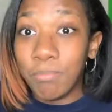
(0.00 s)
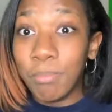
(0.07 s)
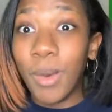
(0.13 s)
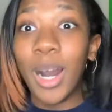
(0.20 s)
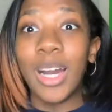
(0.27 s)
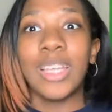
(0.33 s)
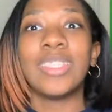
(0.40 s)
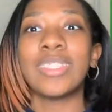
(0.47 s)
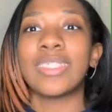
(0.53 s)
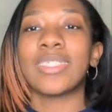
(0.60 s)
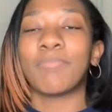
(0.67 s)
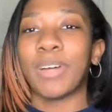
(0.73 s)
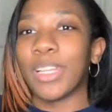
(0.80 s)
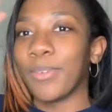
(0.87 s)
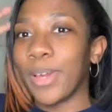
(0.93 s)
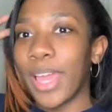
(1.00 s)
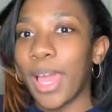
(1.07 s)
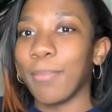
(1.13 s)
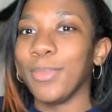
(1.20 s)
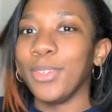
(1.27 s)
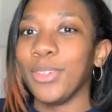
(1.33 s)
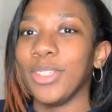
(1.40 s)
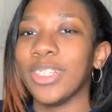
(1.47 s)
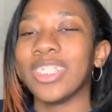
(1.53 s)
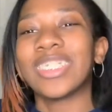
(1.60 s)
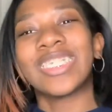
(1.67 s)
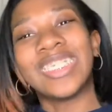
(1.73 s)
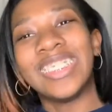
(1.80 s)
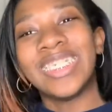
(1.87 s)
months. By the way, Happy New Year.